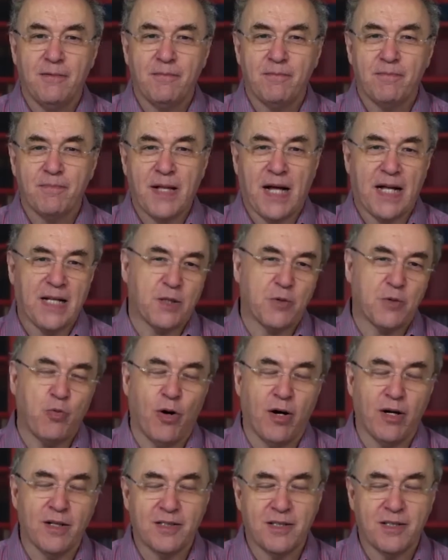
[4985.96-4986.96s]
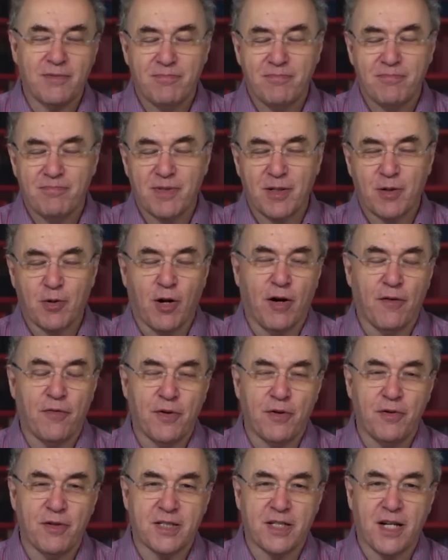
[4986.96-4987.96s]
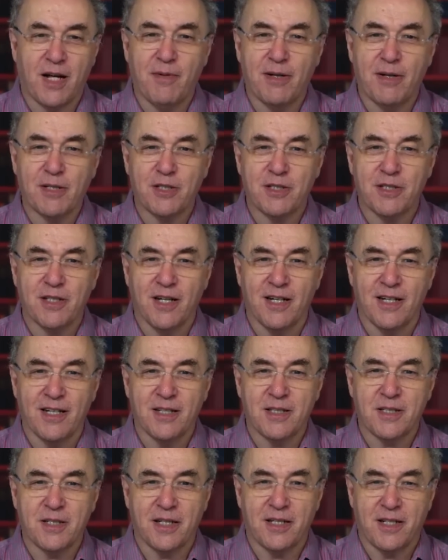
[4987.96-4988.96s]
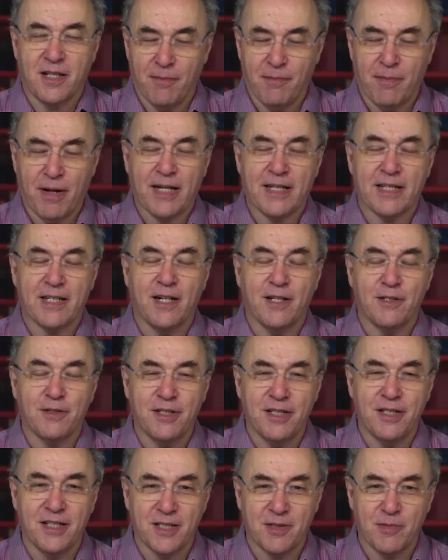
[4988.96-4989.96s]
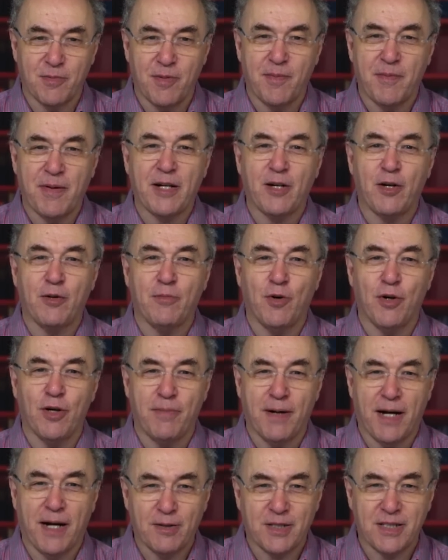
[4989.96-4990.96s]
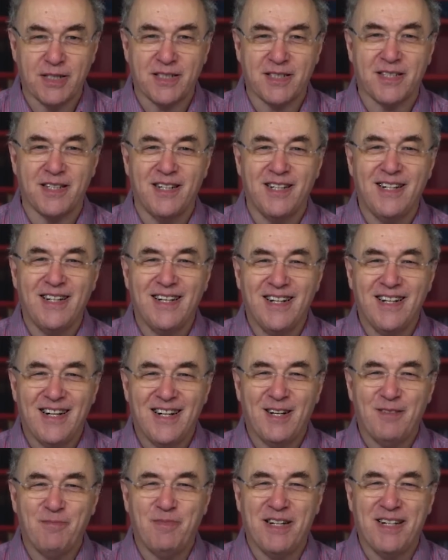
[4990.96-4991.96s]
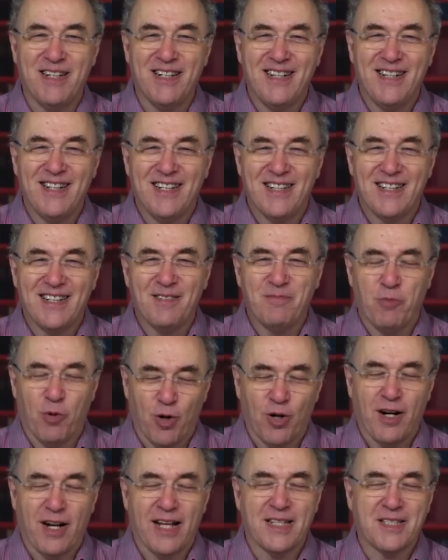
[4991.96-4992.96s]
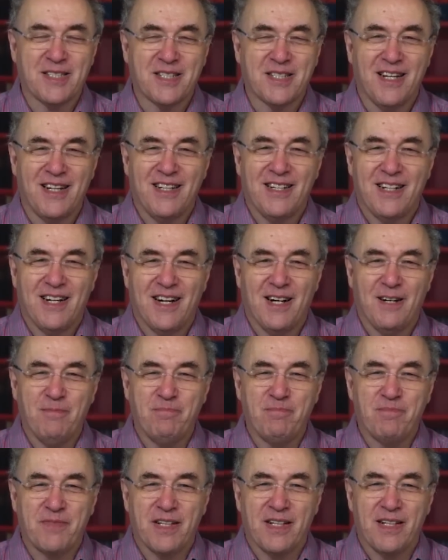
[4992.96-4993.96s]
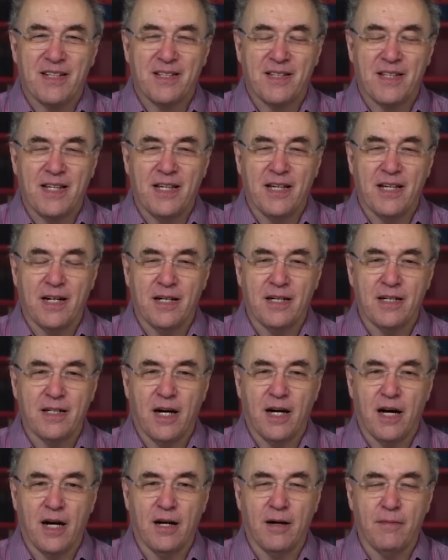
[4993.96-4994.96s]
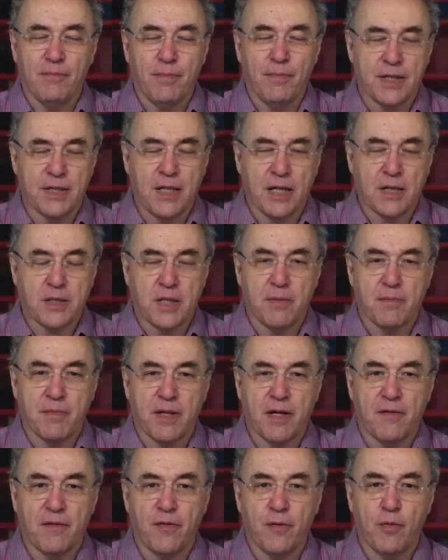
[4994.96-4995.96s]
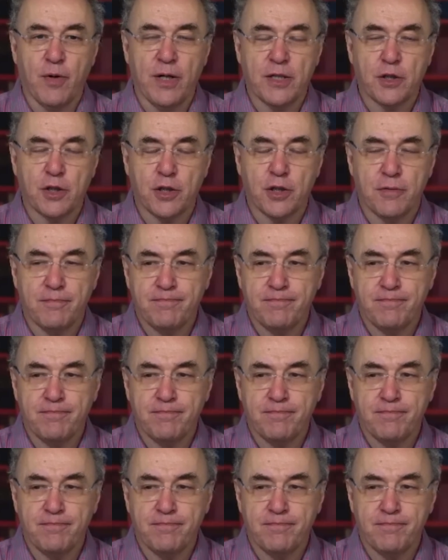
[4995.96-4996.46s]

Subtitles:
that's what the graph theorist I mentioned earlier said, come back in 100 years and we may know more about it, more or less. But that's something for which